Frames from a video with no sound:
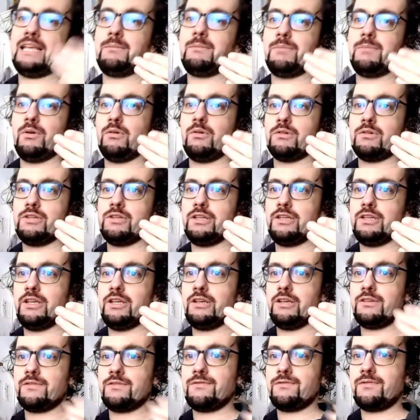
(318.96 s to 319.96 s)
board you'd
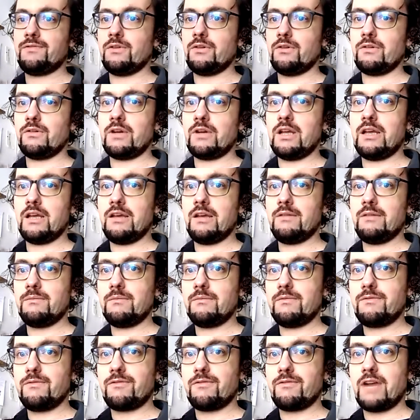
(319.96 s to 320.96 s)
use for
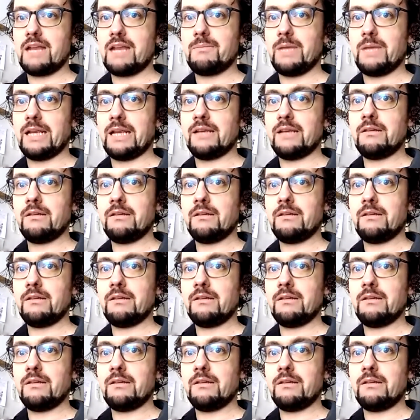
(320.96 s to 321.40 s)
framing.